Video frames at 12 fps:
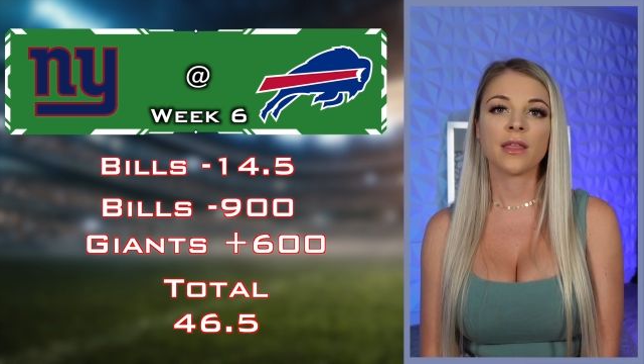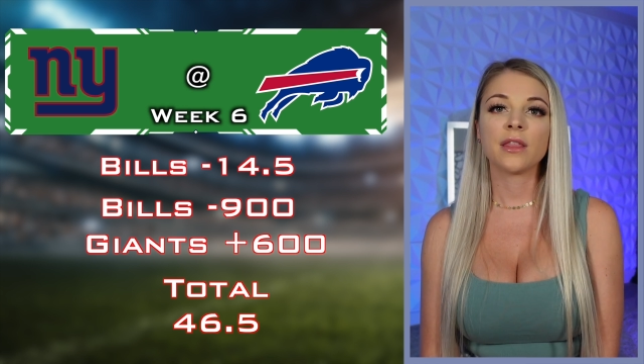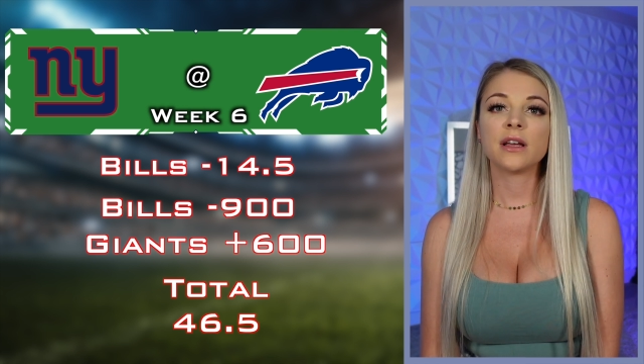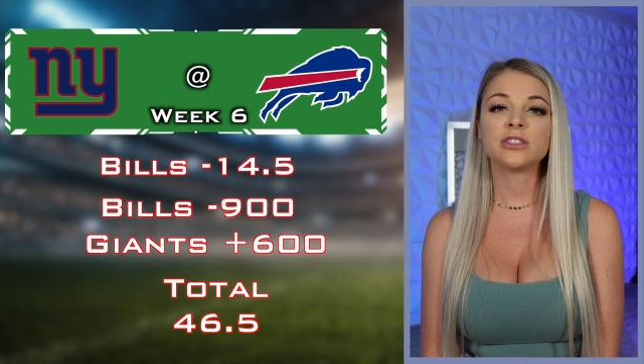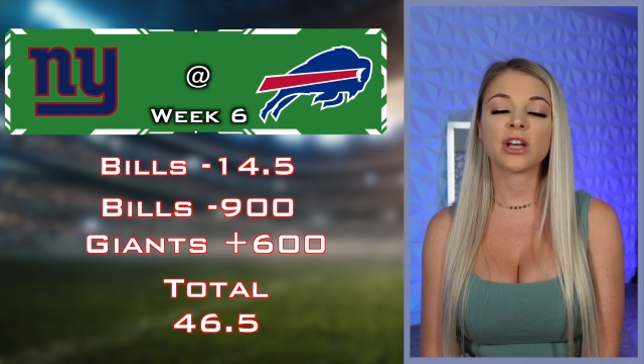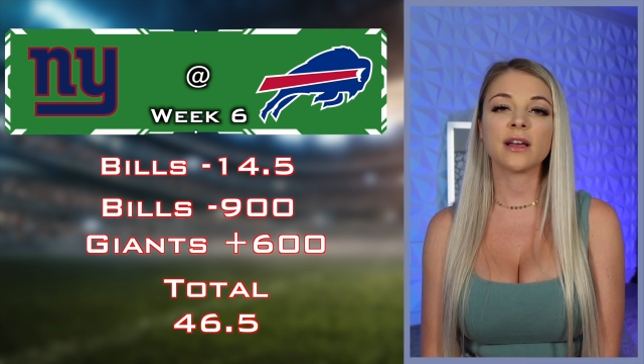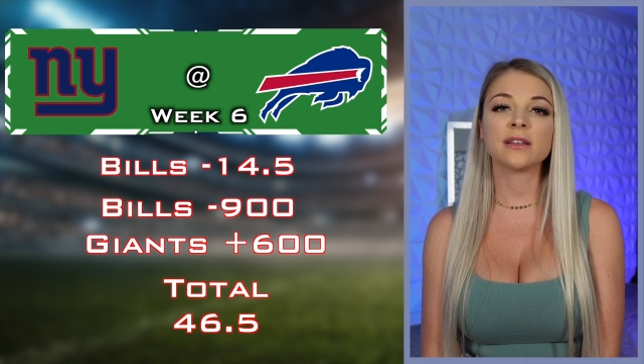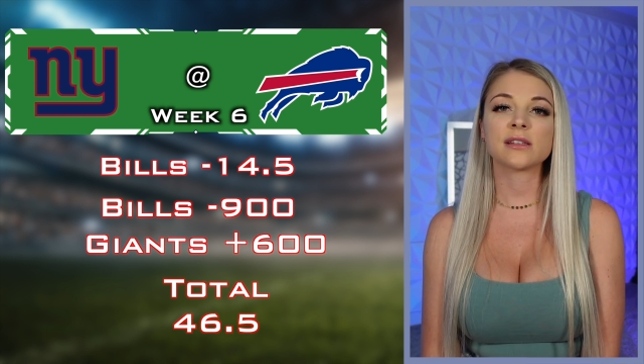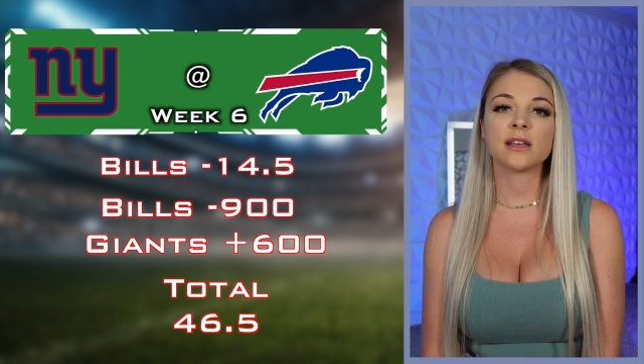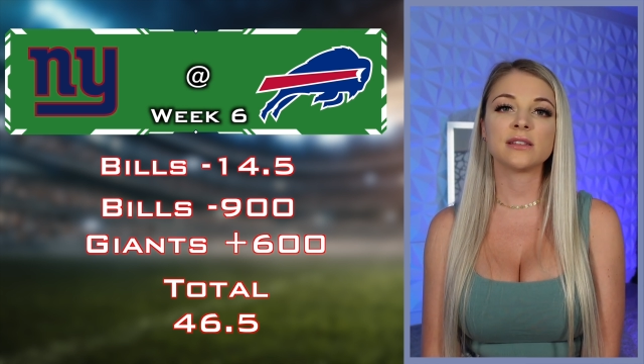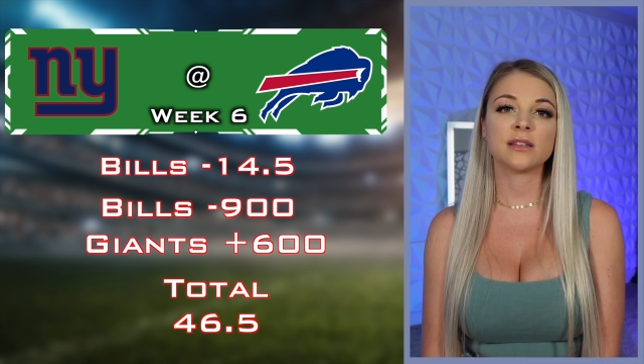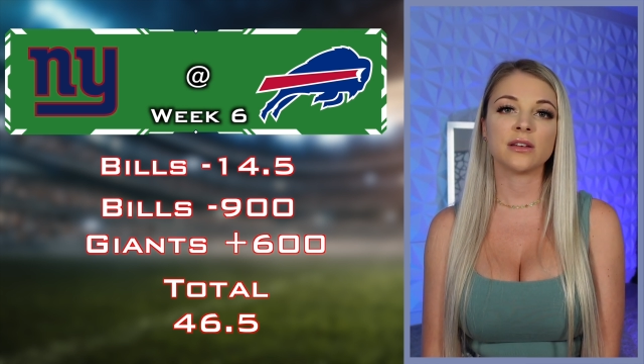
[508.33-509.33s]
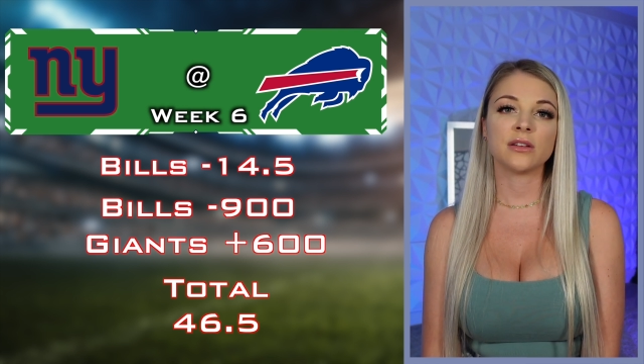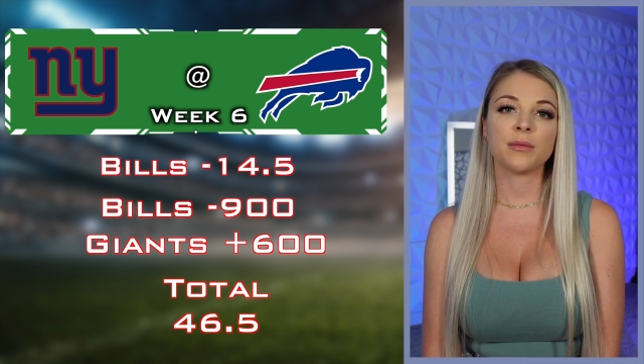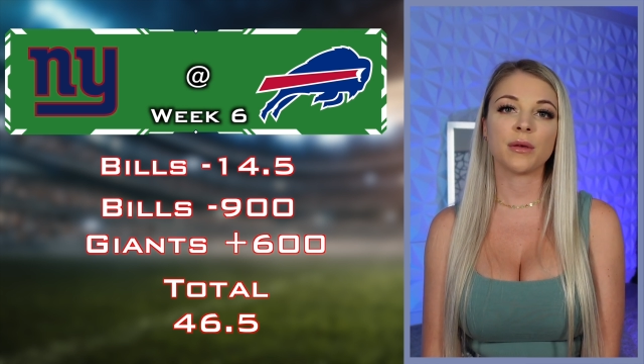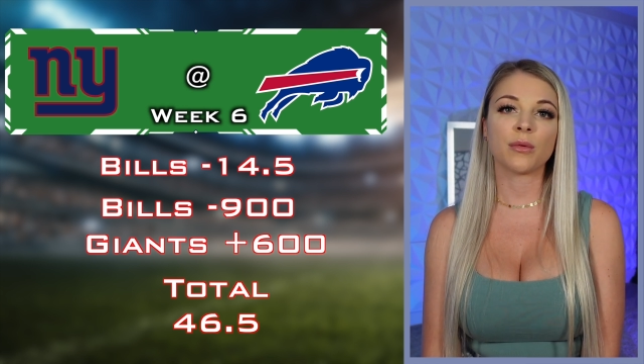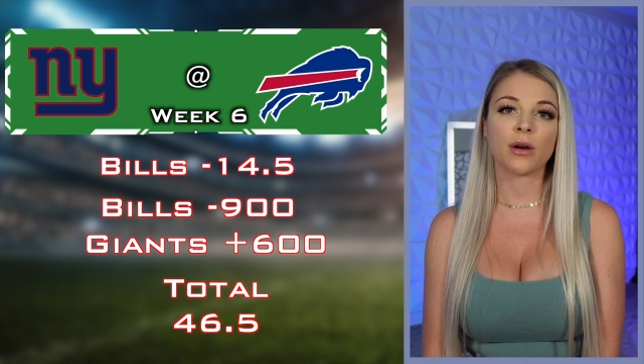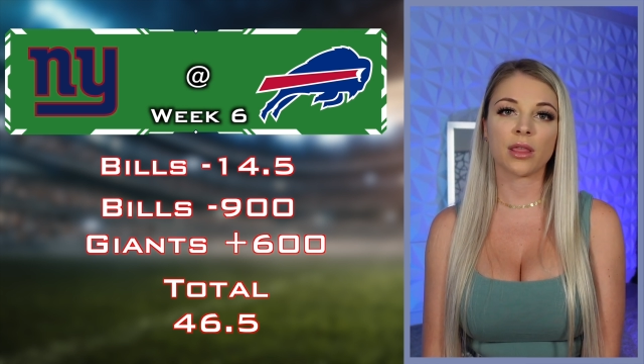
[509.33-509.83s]
The Giants continue to
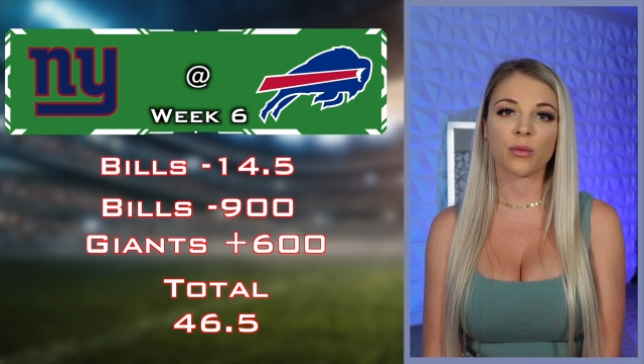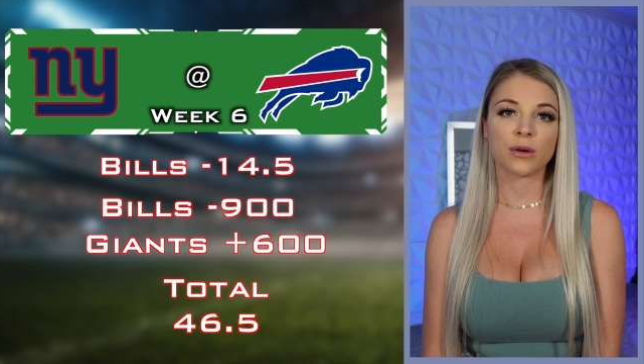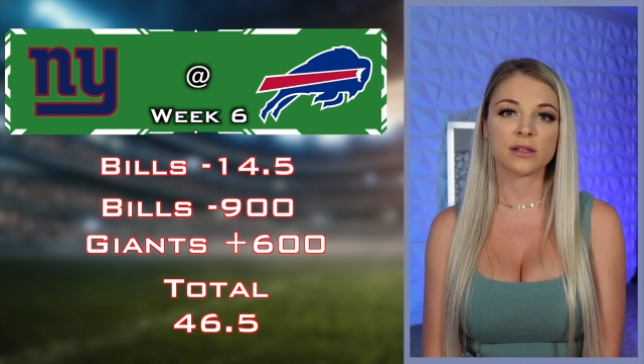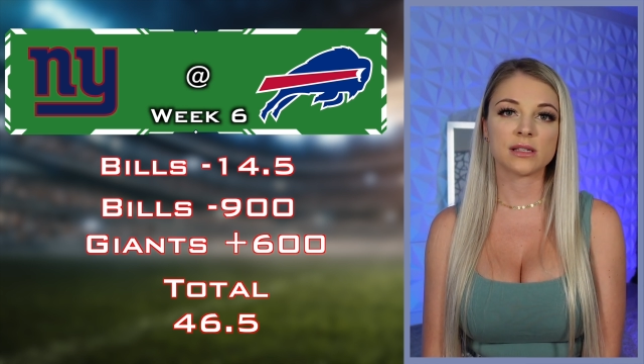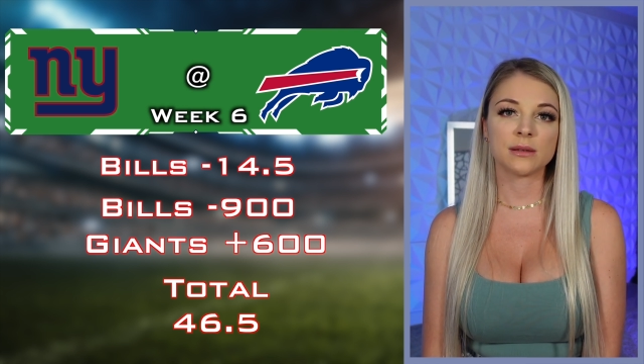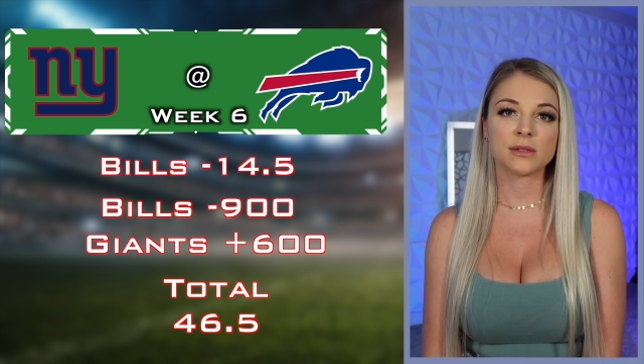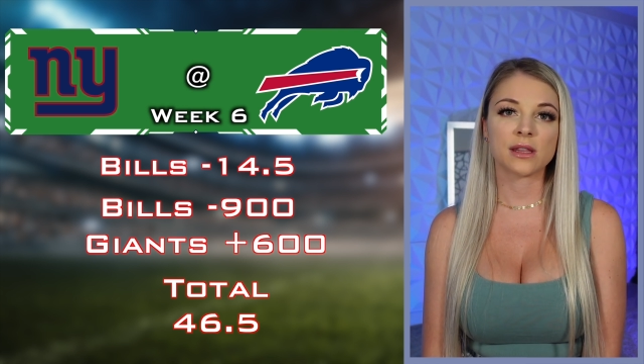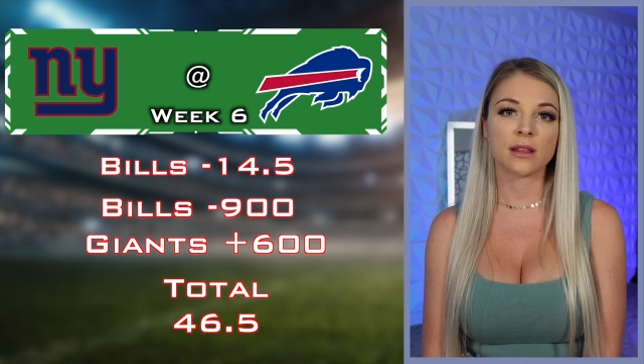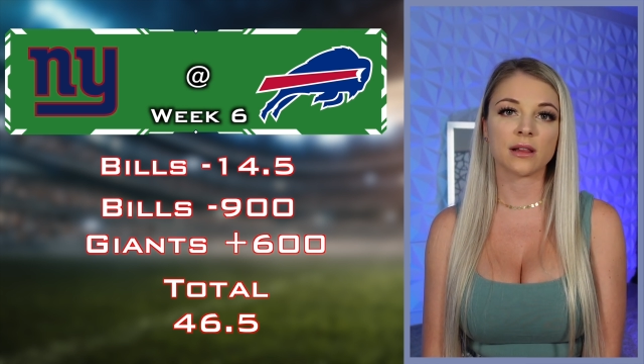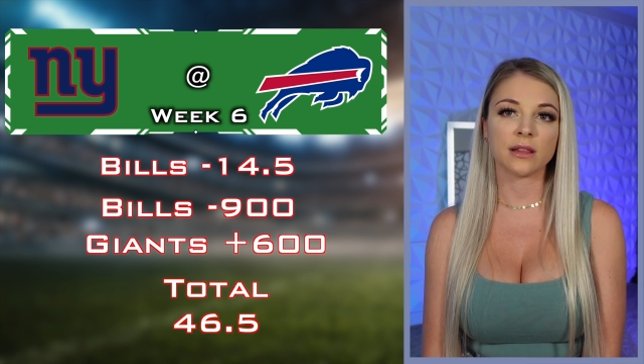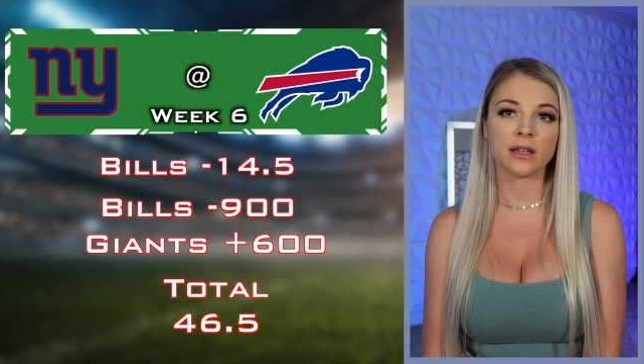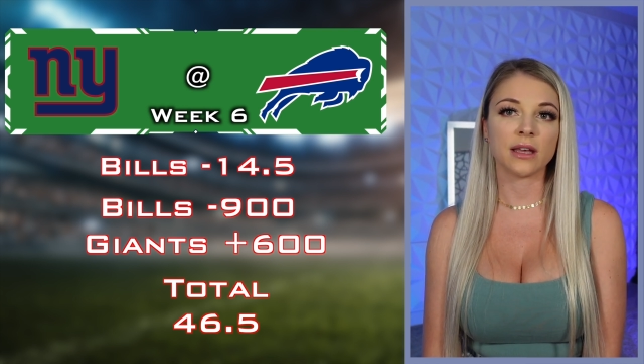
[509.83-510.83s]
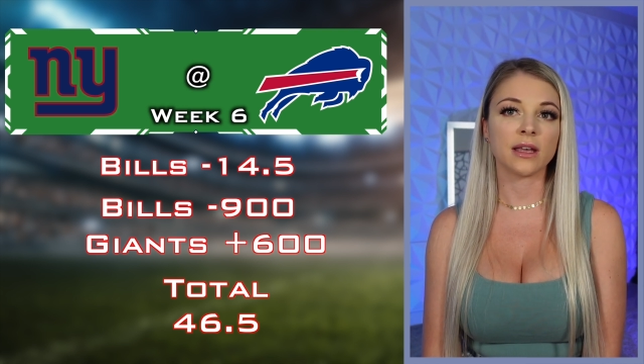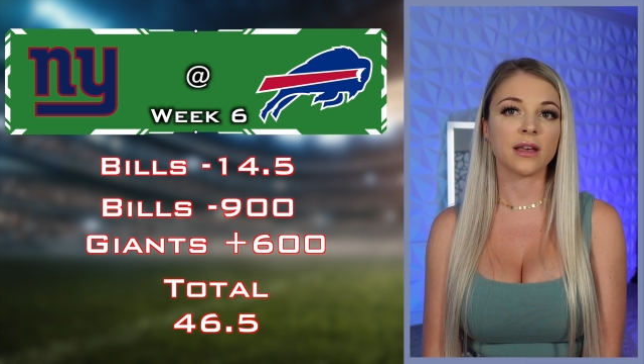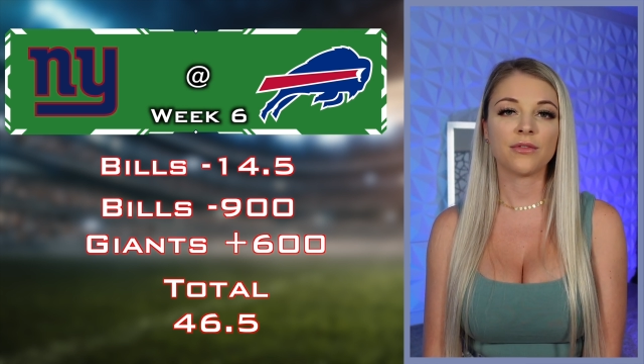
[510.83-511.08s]
be one of the worst teams in the league,